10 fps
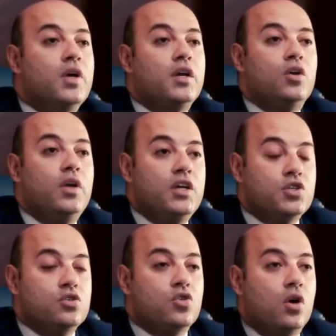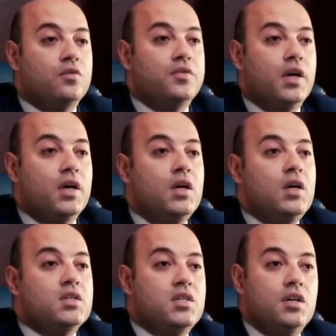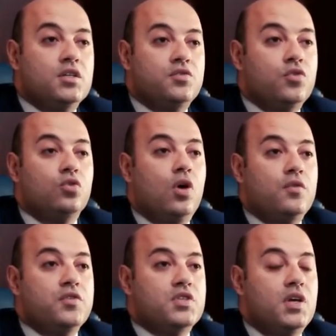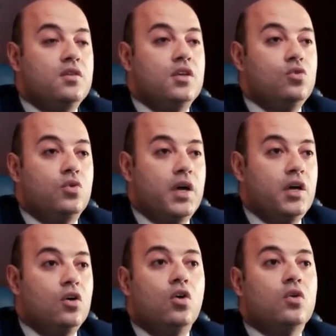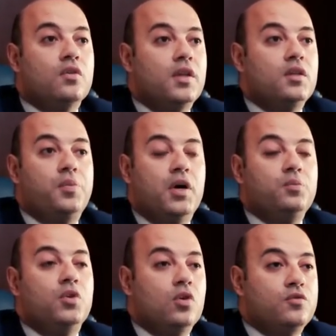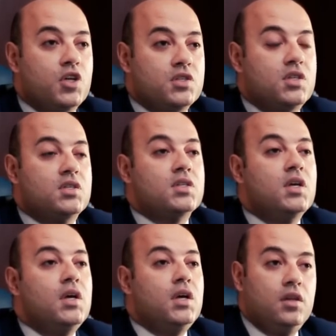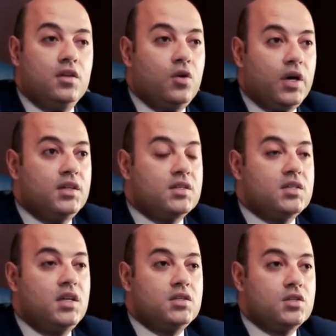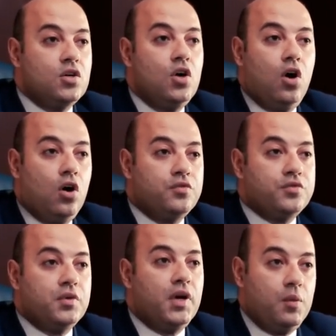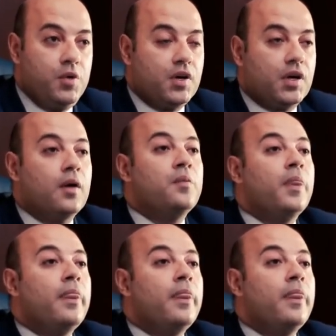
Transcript: the regulations of the Serious Fraud Office in the UK or the Department of Justice in the United States of America.